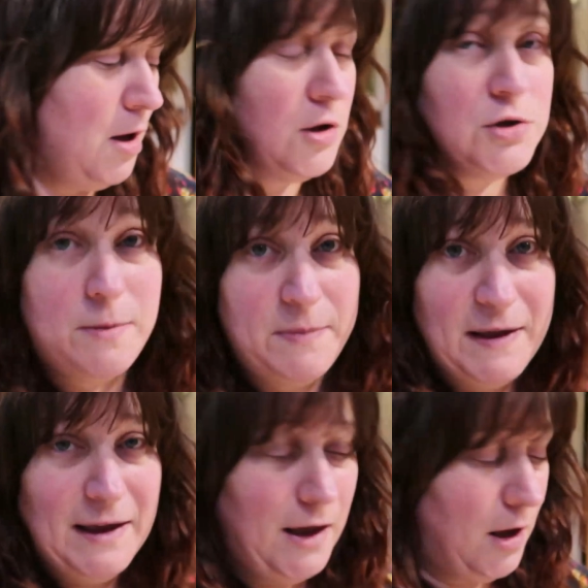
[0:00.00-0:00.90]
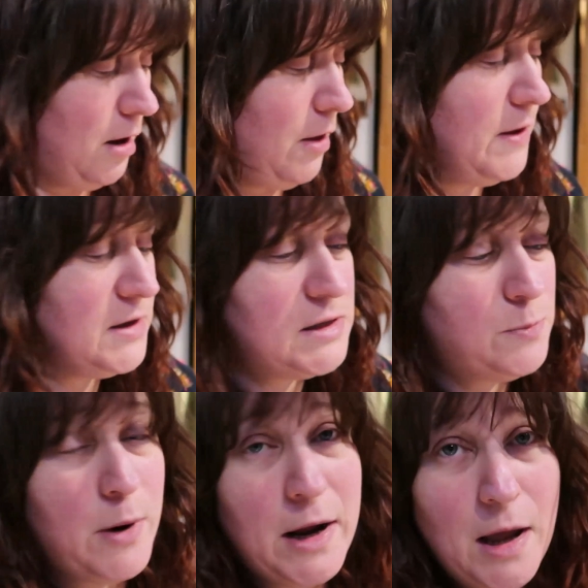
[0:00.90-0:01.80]
So I'm thinking the
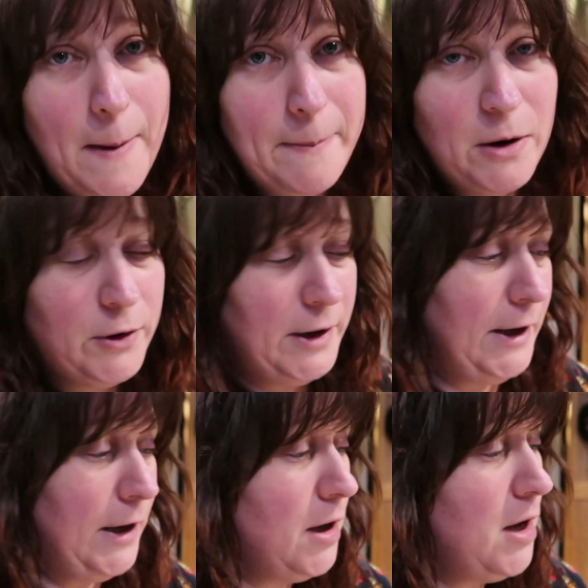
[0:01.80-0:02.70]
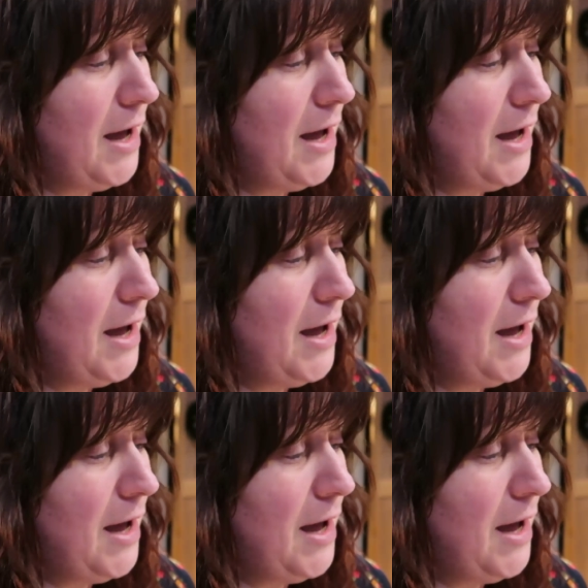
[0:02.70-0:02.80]
Spring Beret